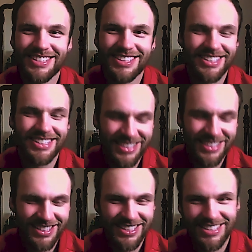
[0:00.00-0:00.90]
Yeah,
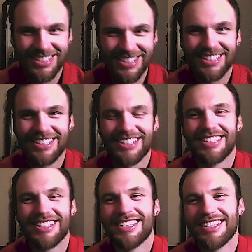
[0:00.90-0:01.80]
his stage name. And
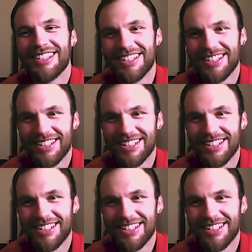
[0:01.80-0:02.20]
come